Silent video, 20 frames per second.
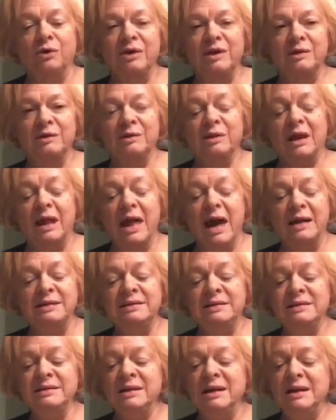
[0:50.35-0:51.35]
The glass
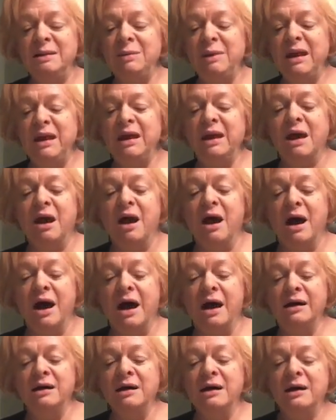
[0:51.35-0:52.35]
is going to be God.